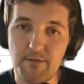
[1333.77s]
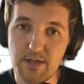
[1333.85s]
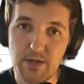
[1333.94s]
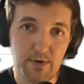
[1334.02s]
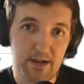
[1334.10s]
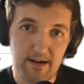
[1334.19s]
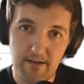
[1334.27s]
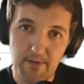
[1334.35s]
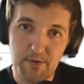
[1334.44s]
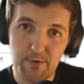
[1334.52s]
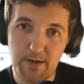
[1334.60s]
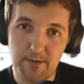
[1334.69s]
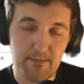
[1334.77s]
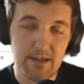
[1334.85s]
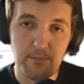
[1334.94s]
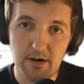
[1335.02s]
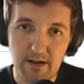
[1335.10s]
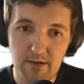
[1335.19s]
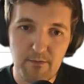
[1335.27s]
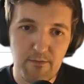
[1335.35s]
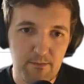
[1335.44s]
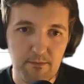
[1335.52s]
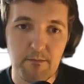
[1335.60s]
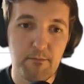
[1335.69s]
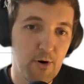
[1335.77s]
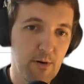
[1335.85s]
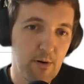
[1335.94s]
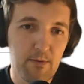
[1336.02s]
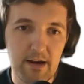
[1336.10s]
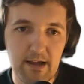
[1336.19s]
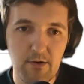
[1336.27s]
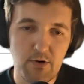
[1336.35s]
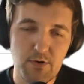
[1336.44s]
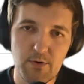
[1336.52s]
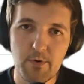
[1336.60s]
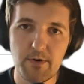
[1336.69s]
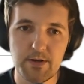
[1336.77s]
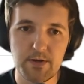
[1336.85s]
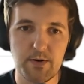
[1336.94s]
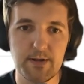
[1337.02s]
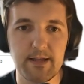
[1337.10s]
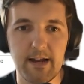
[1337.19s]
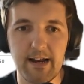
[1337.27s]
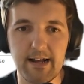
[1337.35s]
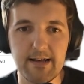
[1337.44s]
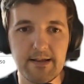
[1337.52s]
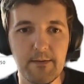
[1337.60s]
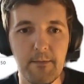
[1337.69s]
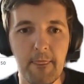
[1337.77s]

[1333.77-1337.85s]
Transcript: So again, 3. They believe probably October is going to stay like that.